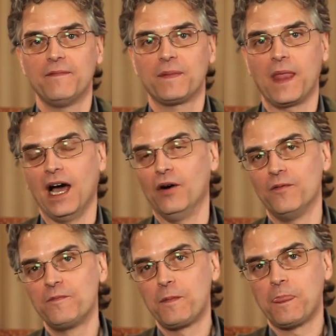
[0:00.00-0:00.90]
Now,
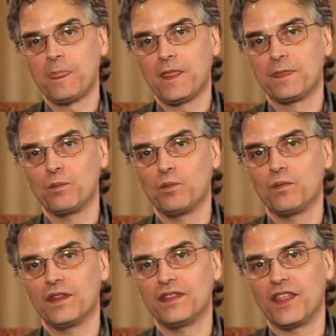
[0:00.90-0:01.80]

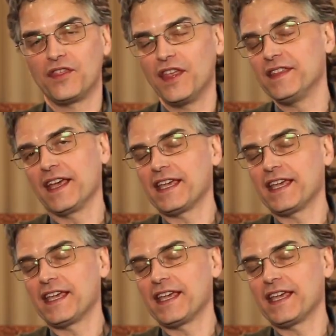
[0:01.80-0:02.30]
the thing that